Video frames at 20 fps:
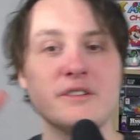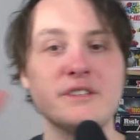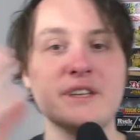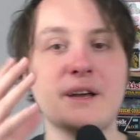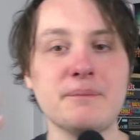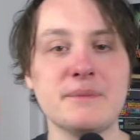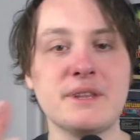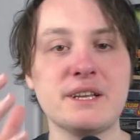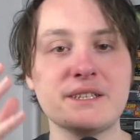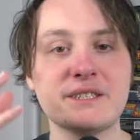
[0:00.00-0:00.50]

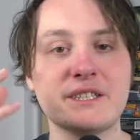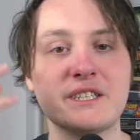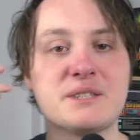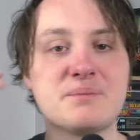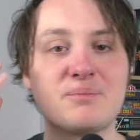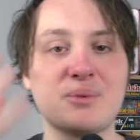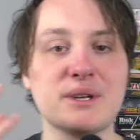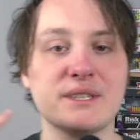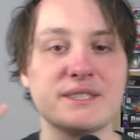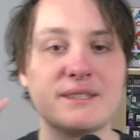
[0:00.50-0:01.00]
some things that
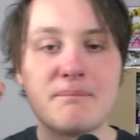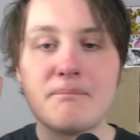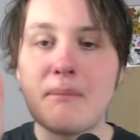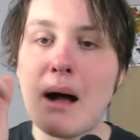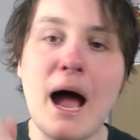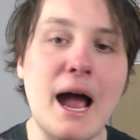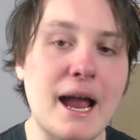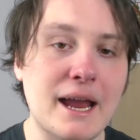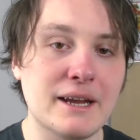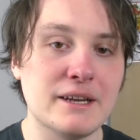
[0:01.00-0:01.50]
spring to
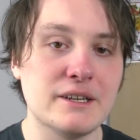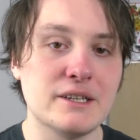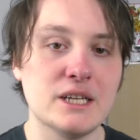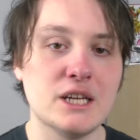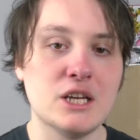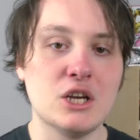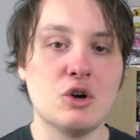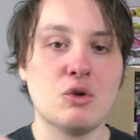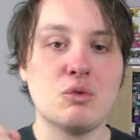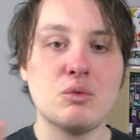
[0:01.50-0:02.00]
mind
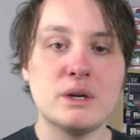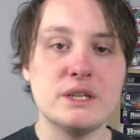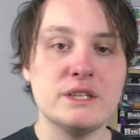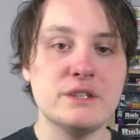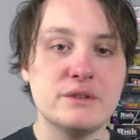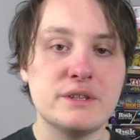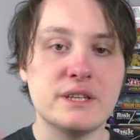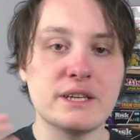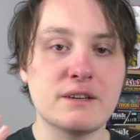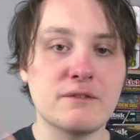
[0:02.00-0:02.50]
when
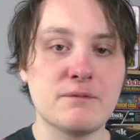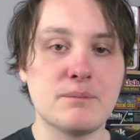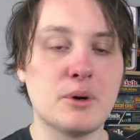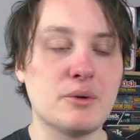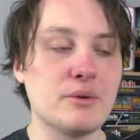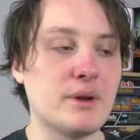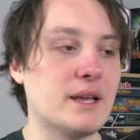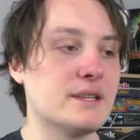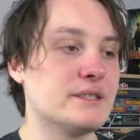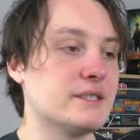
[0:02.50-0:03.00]
you think of
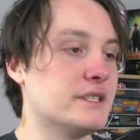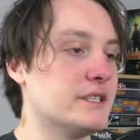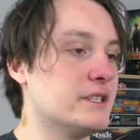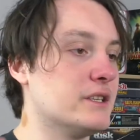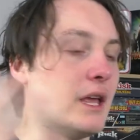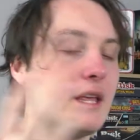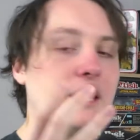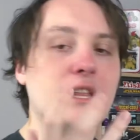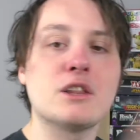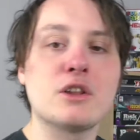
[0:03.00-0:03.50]
Bohnanza
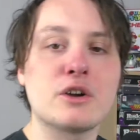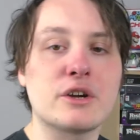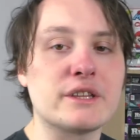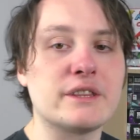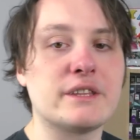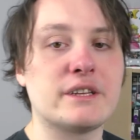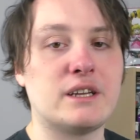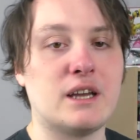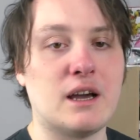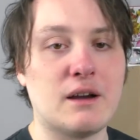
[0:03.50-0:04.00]
and you look at
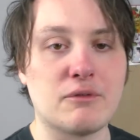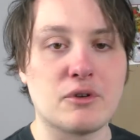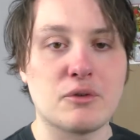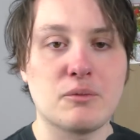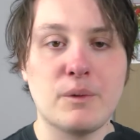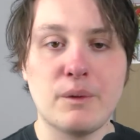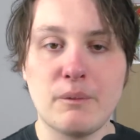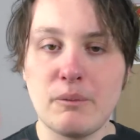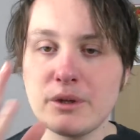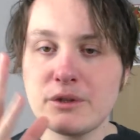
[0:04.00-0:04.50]
the cover?
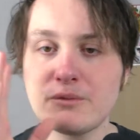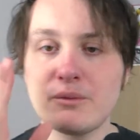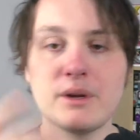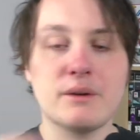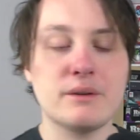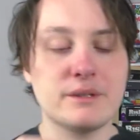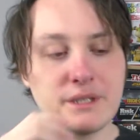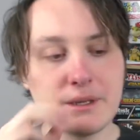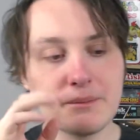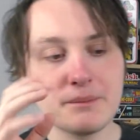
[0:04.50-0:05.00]

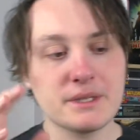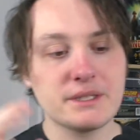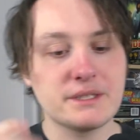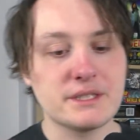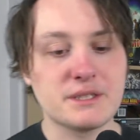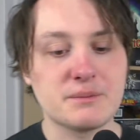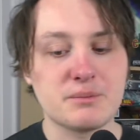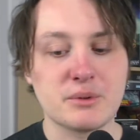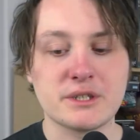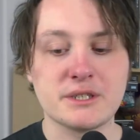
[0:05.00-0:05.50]
What's some things
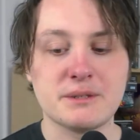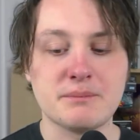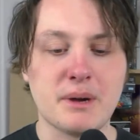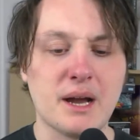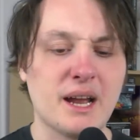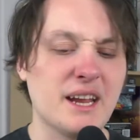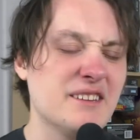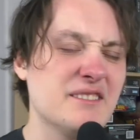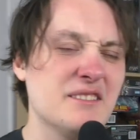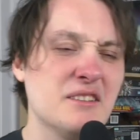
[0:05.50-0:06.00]
that spring to
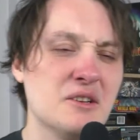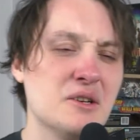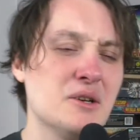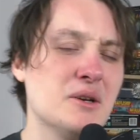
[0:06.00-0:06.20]
mind?